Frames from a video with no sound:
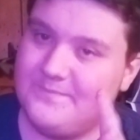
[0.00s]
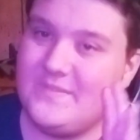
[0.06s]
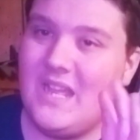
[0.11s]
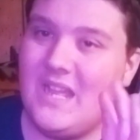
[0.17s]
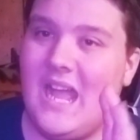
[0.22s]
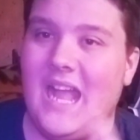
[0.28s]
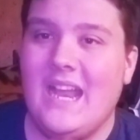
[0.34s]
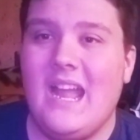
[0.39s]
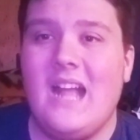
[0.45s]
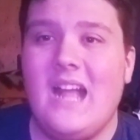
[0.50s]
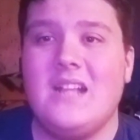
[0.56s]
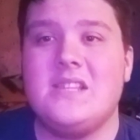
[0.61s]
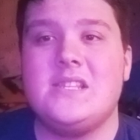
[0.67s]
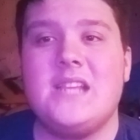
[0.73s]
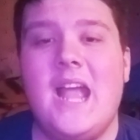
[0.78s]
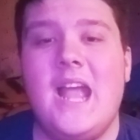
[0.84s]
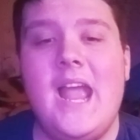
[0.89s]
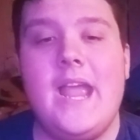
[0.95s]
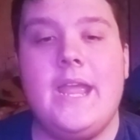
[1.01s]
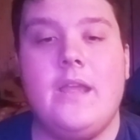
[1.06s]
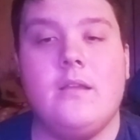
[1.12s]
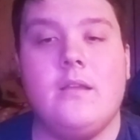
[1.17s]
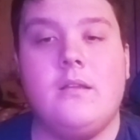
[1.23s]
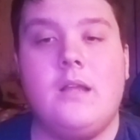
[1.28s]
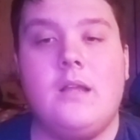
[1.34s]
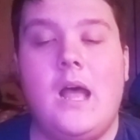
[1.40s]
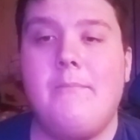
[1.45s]
I gotta say,
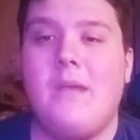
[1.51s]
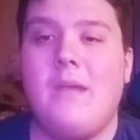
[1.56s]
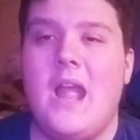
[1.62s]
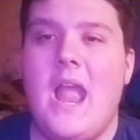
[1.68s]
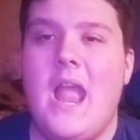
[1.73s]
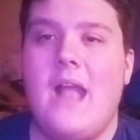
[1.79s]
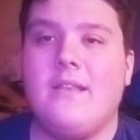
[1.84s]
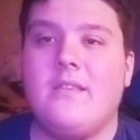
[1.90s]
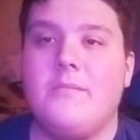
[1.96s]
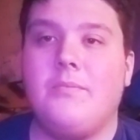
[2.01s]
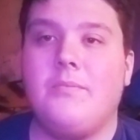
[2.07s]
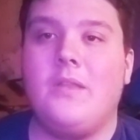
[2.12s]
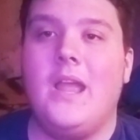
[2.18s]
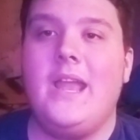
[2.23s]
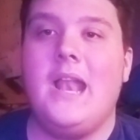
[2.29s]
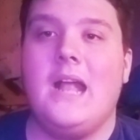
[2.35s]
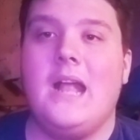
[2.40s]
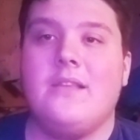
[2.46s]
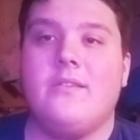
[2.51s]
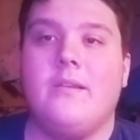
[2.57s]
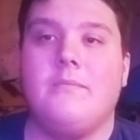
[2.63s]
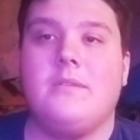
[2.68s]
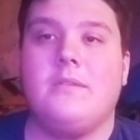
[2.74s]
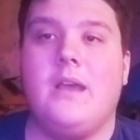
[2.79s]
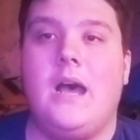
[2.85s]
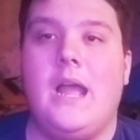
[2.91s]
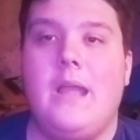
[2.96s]
I might have to play that
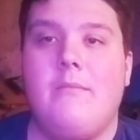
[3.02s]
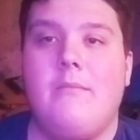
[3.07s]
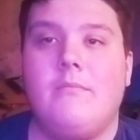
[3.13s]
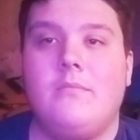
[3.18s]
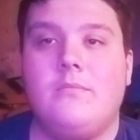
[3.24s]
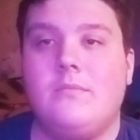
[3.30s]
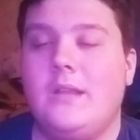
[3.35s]
sometime.